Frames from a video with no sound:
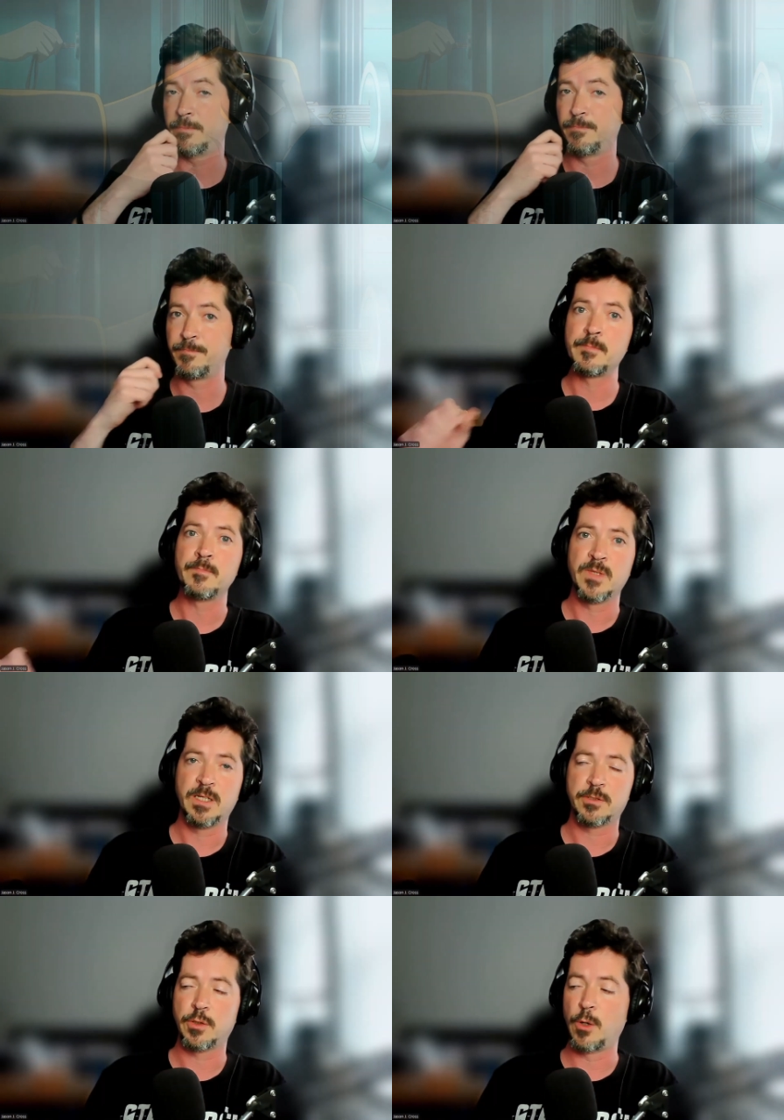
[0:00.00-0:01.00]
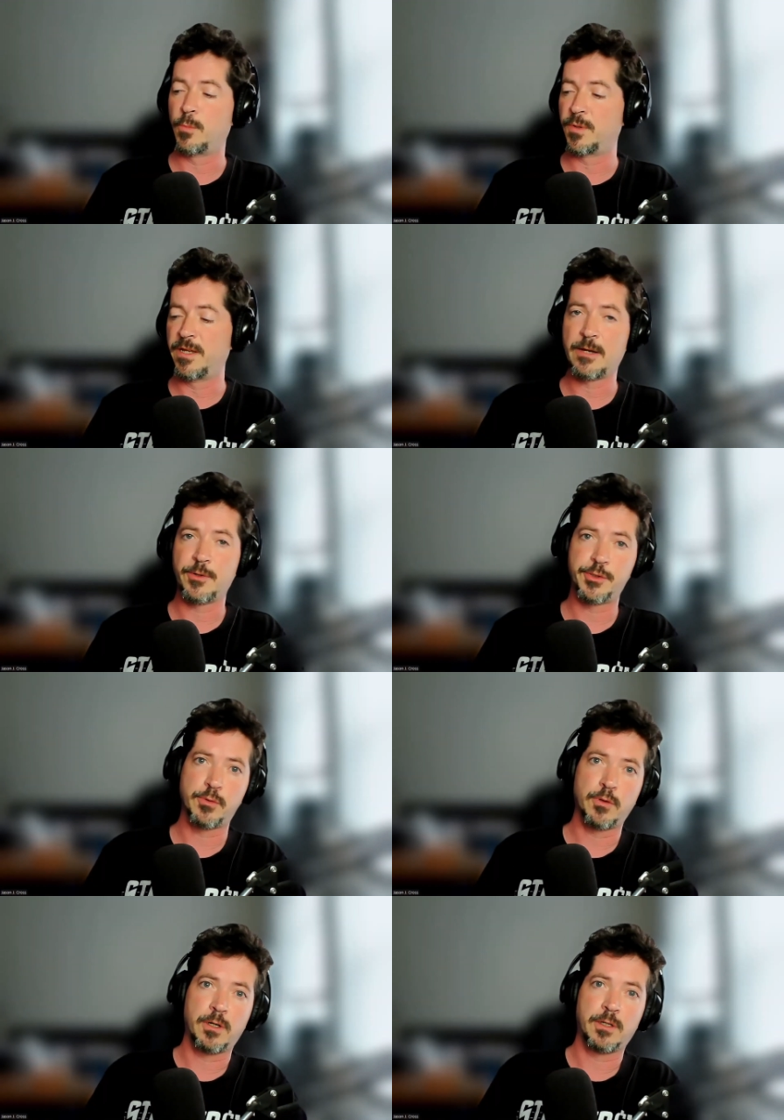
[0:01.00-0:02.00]
it. So they open the outer
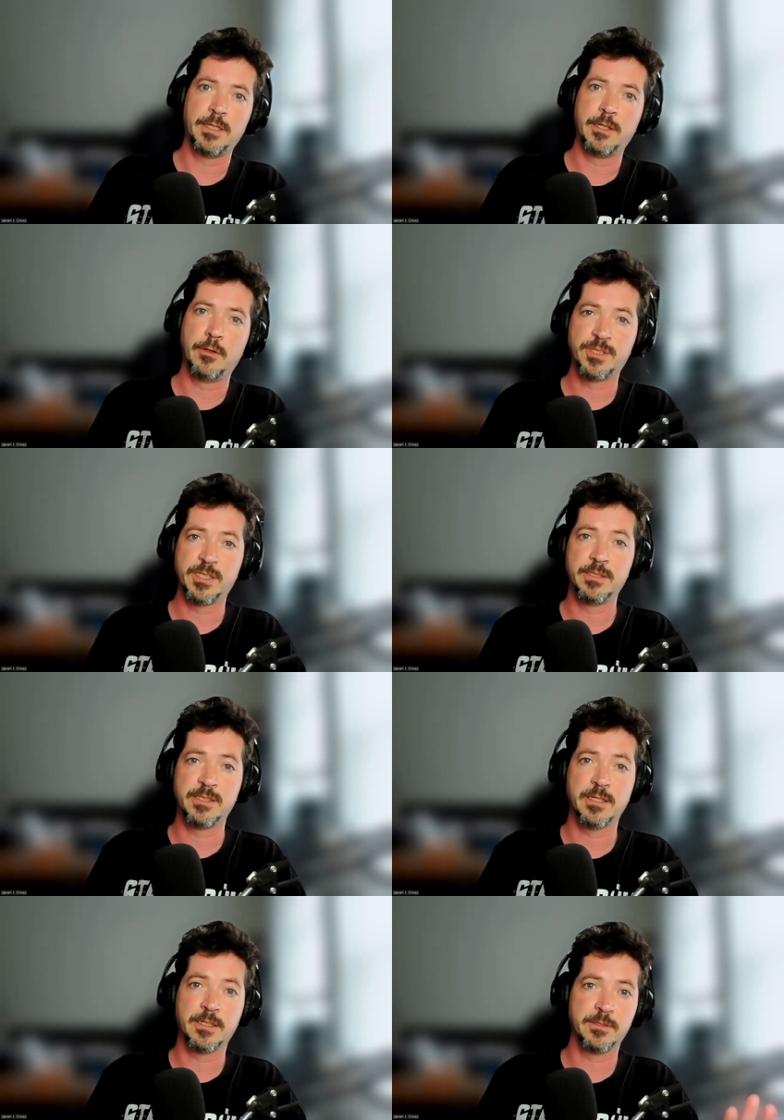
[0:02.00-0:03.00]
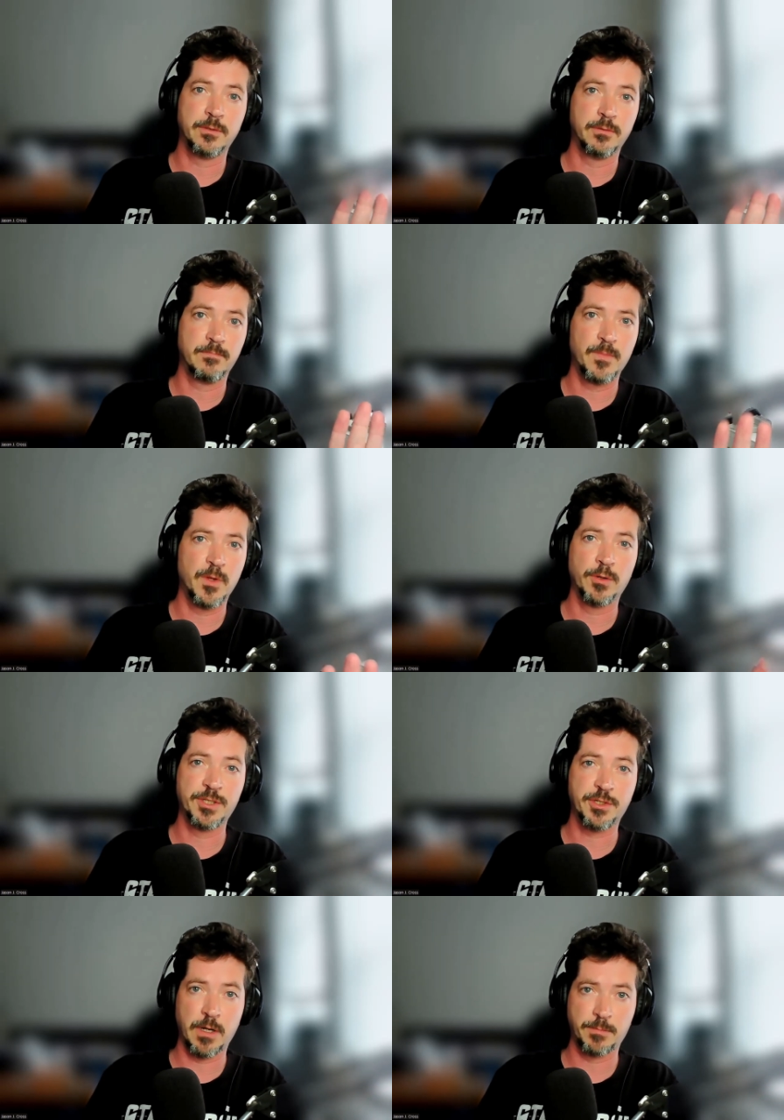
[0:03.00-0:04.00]
door, and he goes in, and he says, no
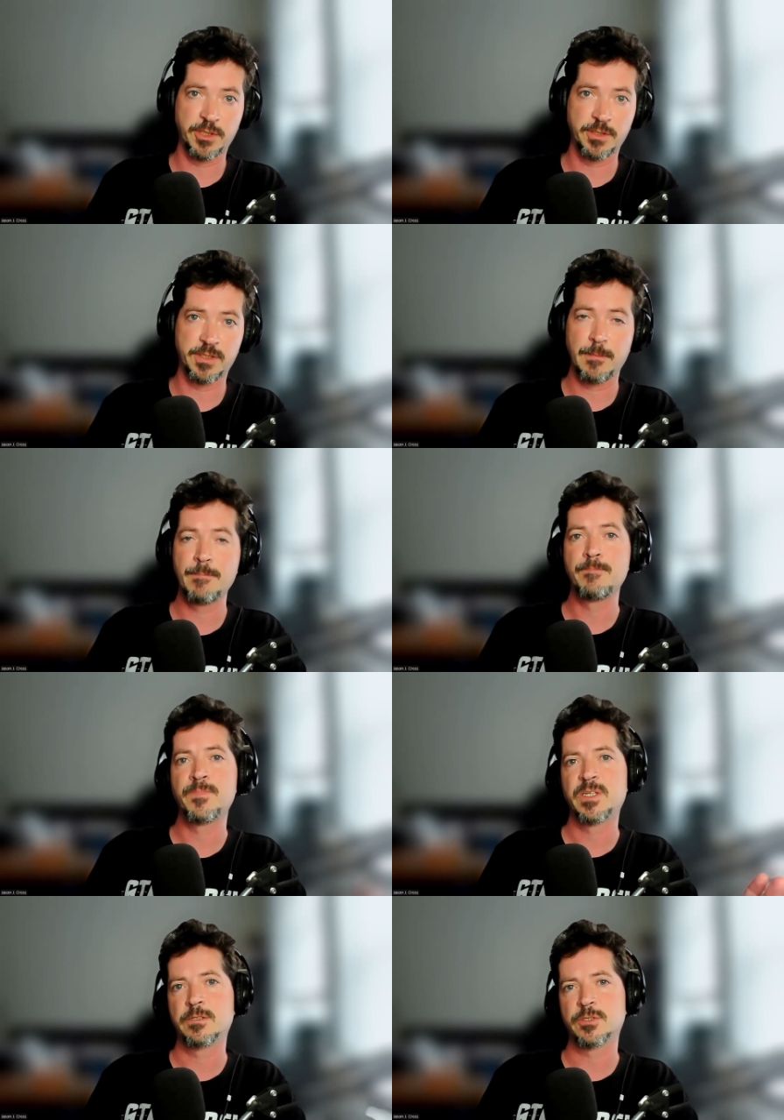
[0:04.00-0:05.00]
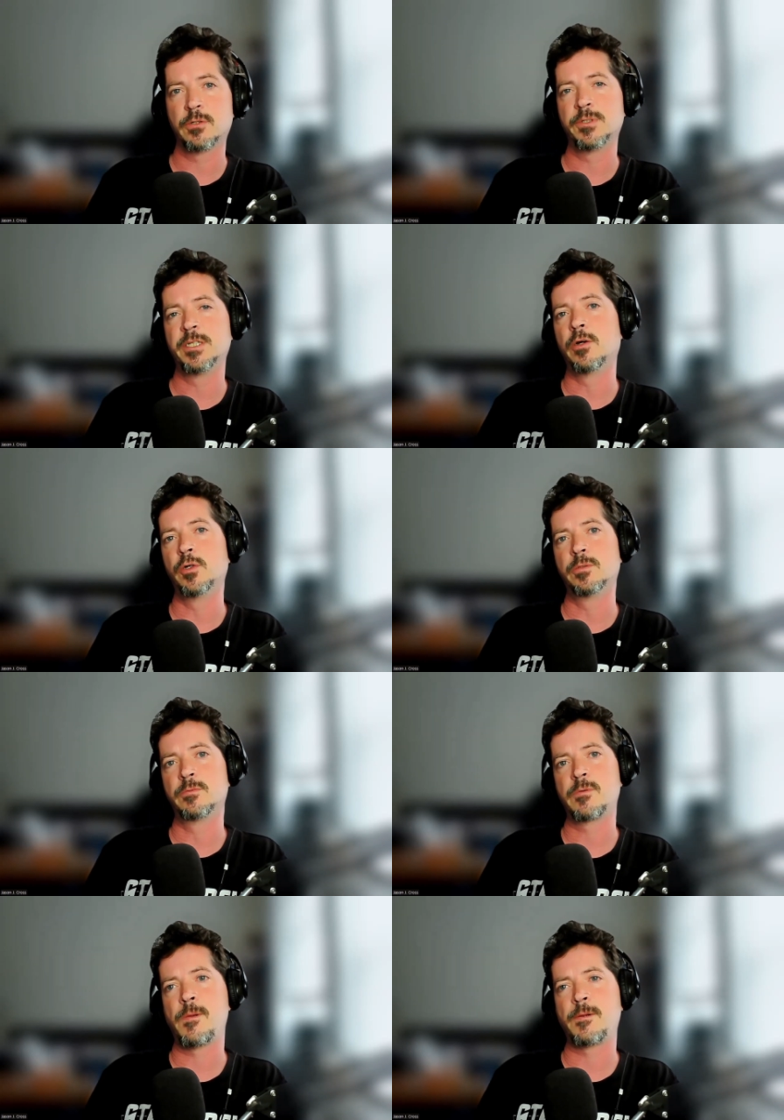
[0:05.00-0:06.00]
interruptions. So he
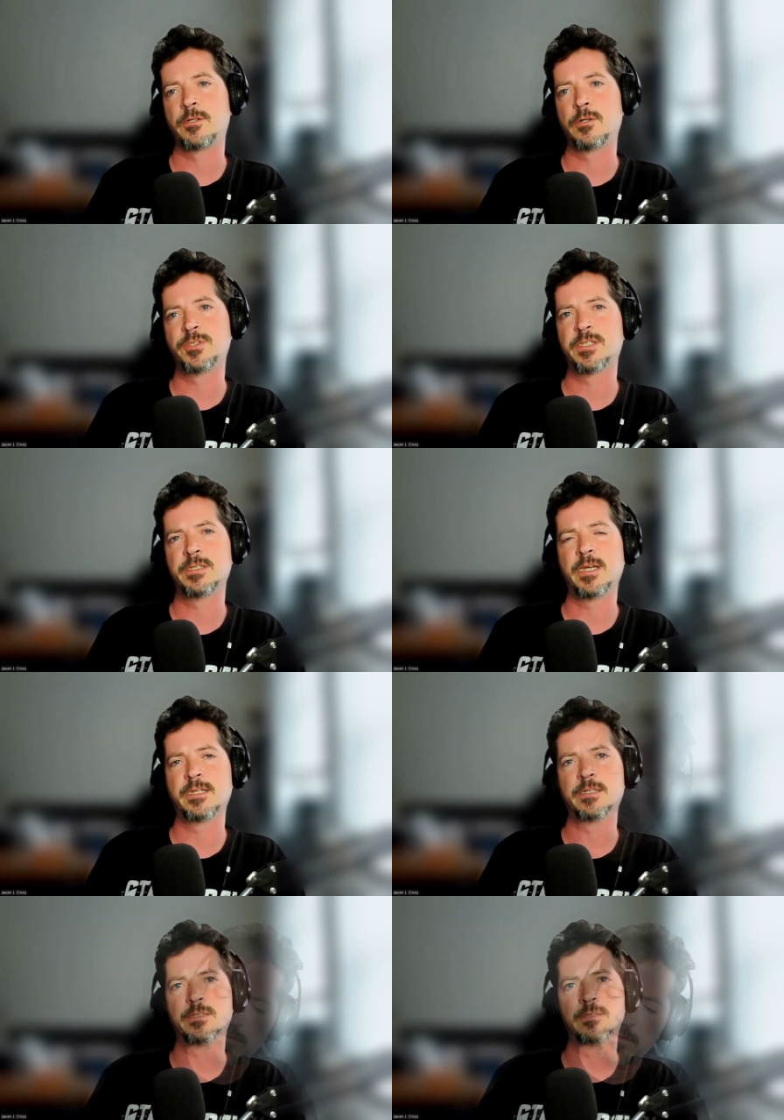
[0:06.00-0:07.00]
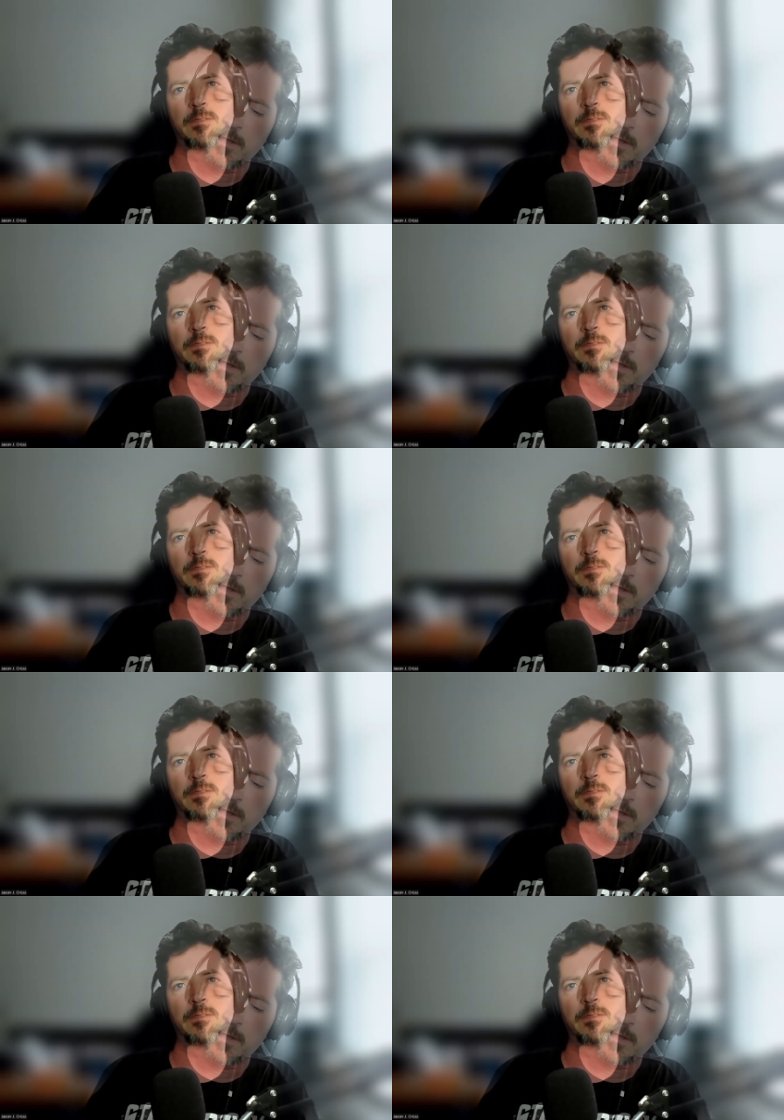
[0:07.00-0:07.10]
goes in, and